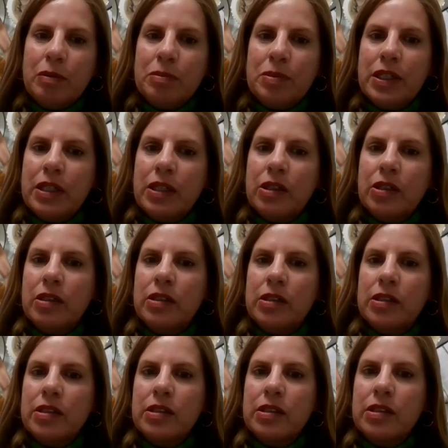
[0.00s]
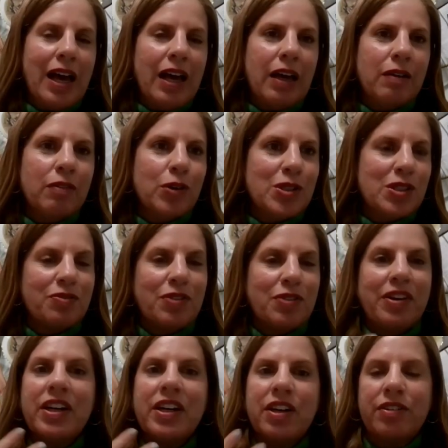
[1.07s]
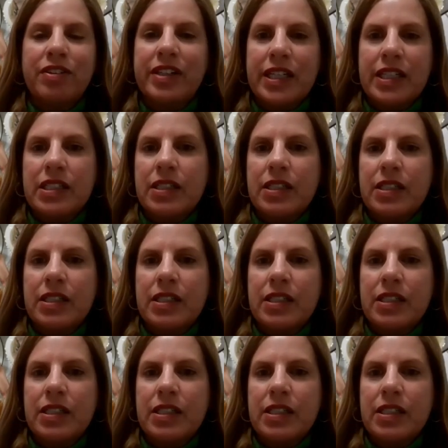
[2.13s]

mm-hmm. because I was very curious